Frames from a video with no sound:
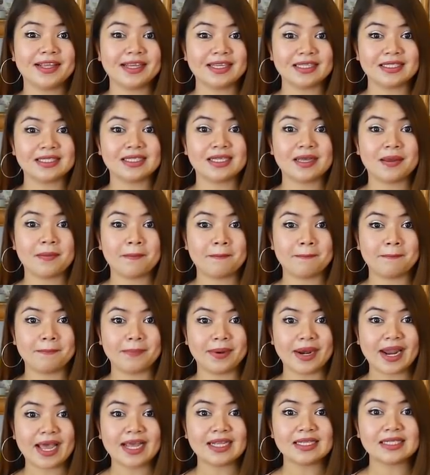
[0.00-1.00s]
that
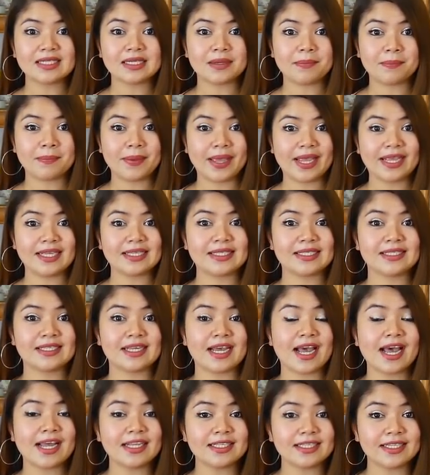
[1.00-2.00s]
plant-based
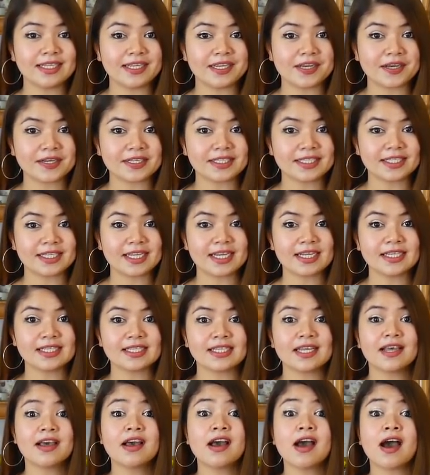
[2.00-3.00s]

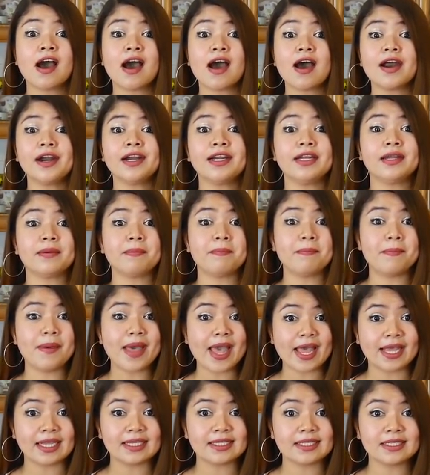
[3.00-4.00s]
antioxidants are the
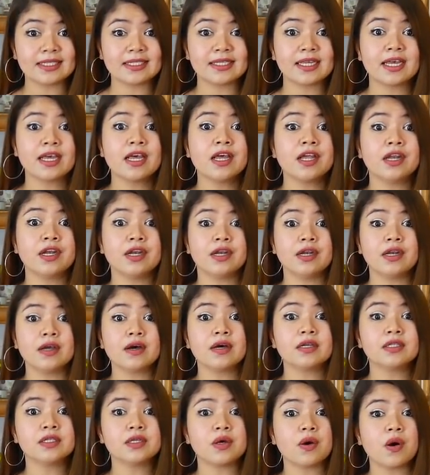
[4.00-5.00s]
best.
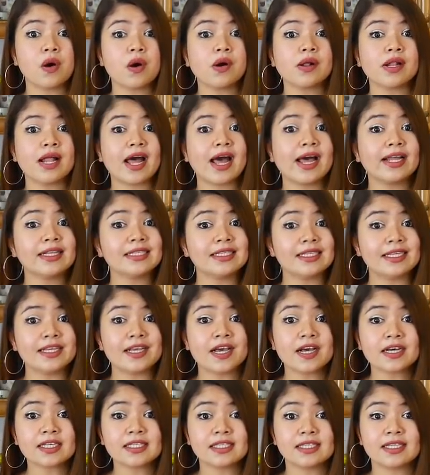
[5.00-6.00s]
Not all
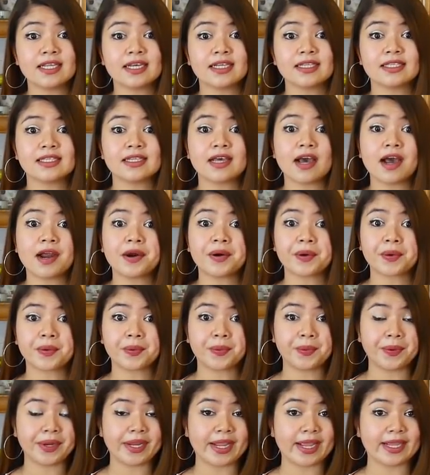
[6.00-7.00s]
antioxidants are
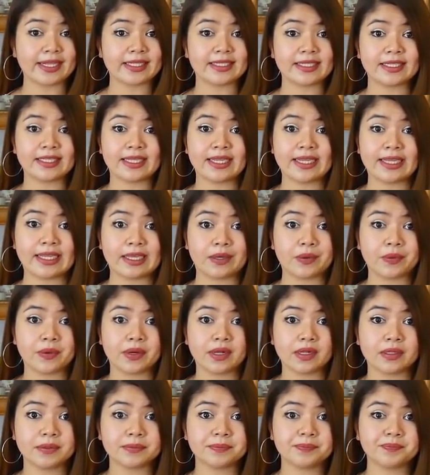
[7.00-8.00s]
created
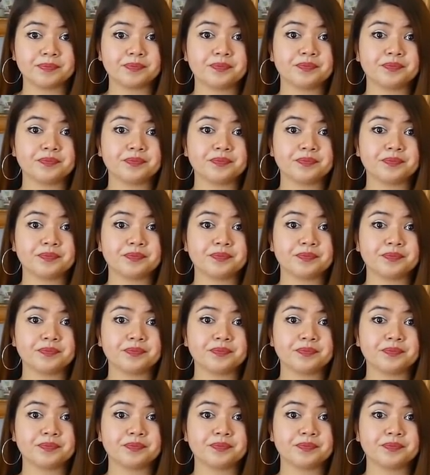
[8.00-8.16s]
equal.